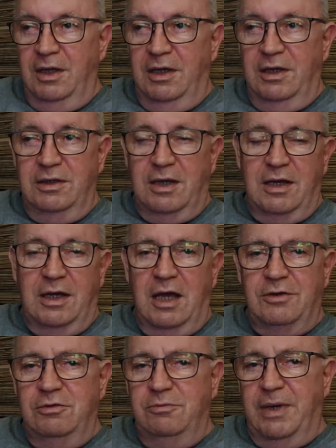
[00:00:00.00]
And
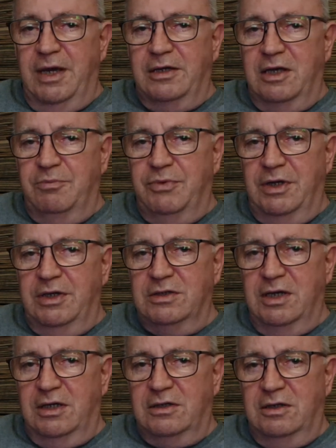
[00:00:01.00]
I do back up
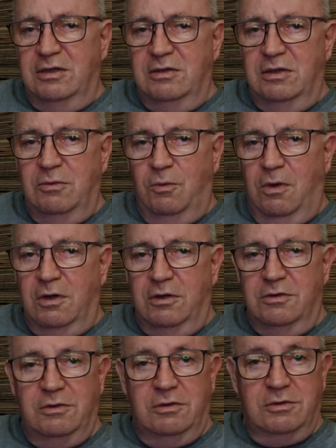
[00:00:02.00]
things like our
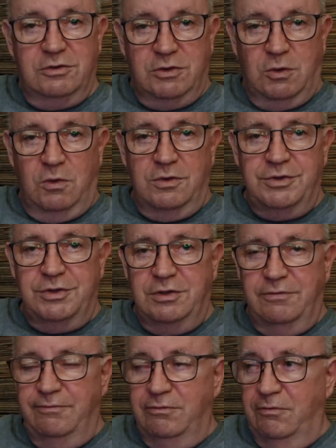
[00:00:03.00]
water source
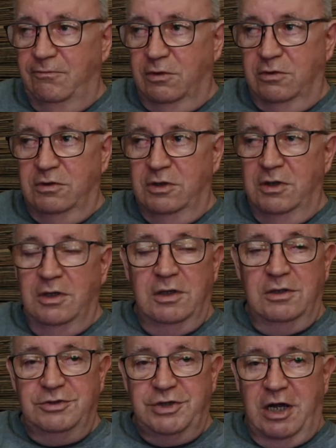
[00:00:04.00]
for
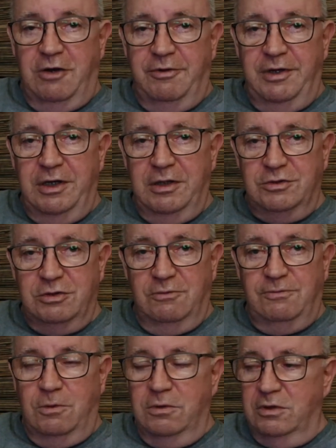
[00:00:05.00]
showering and so
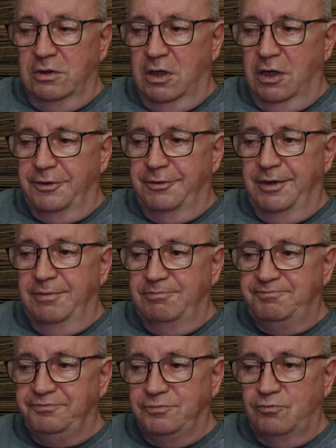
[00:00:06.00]
forth and laundry.
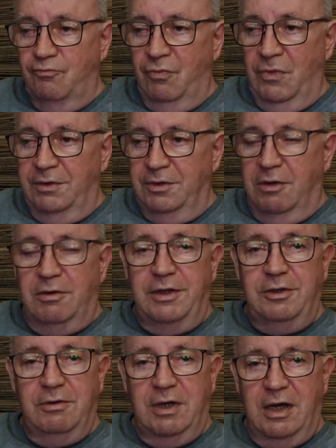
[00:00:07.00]
Not
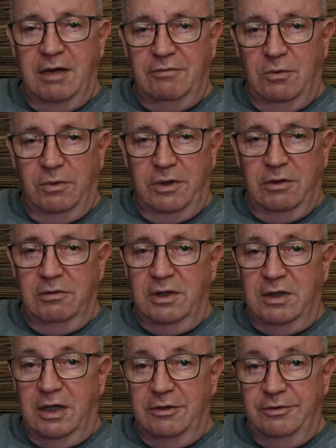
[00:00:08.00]
only do I have the well
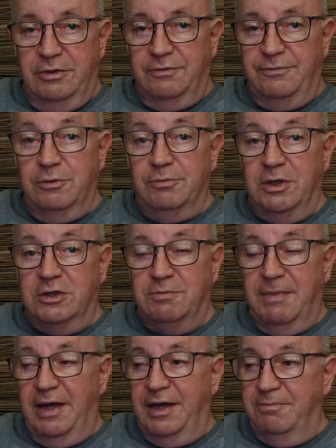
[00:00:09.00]
that I drilled a few
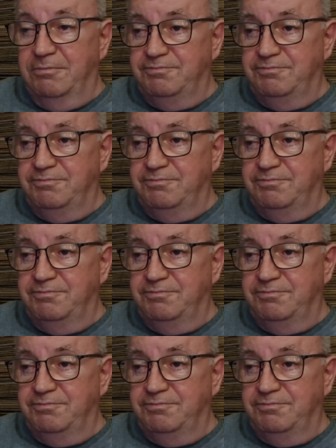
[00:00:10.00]
months back,